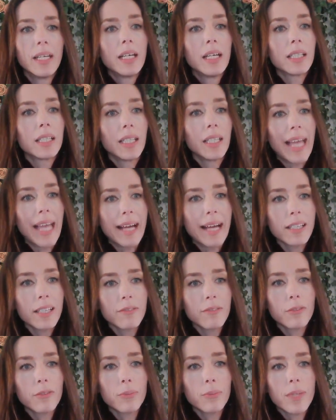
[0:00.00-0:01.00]
The lack
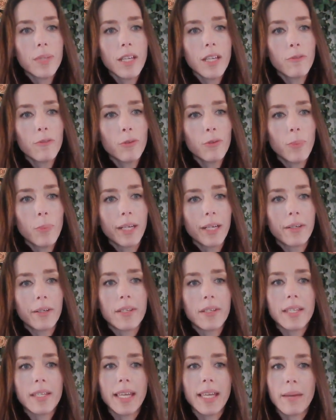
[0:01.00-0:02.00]
of
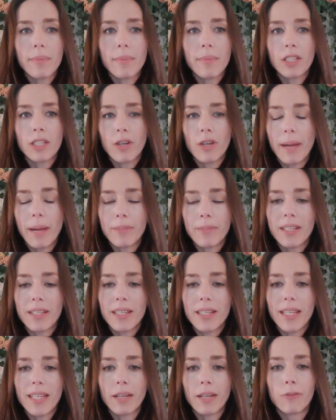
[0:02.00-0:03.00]
self-awareness kept me trapped in the
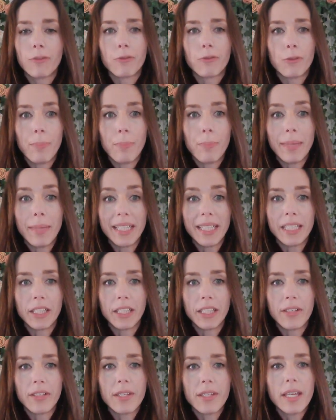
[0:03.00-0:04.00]
cycle for many
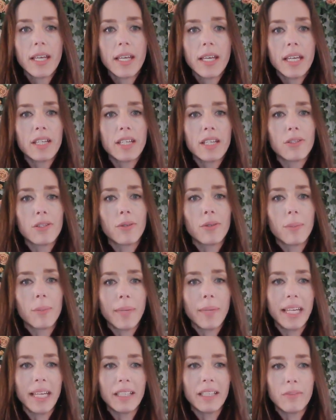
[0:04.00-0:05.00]
years, until the
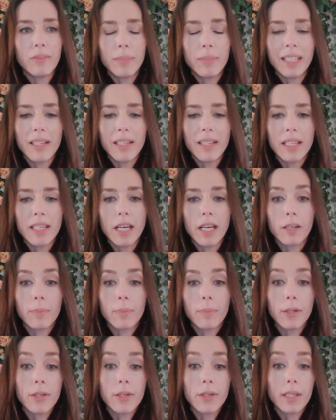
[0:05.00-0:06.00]
pain of being stuck
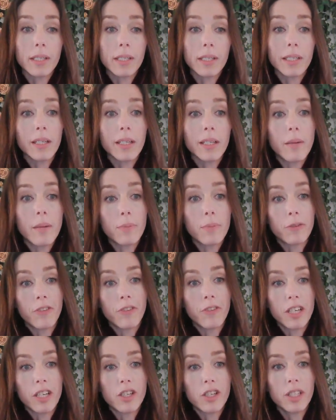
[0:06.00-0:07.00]
personally and
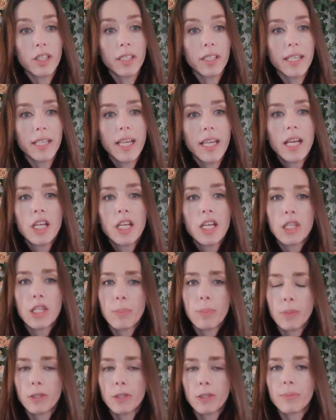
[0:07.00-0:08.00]
professionally
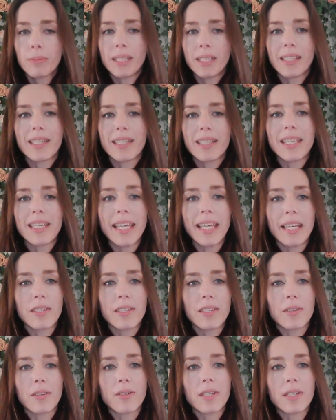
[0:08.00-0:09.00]
spurred me to seek
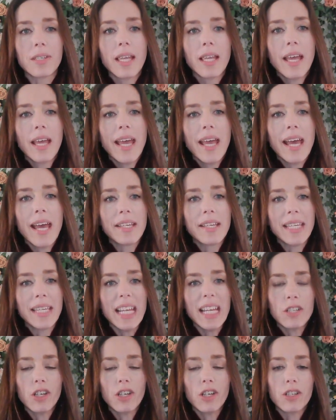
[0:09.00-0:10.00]
answers and
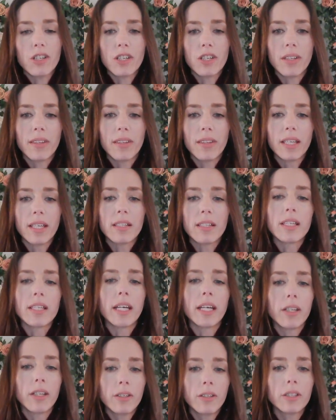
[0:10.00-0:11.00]
take charge of the things that
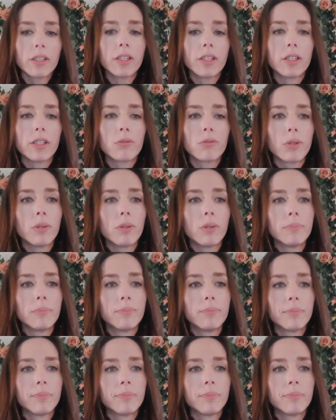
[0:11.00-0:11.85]
I could control.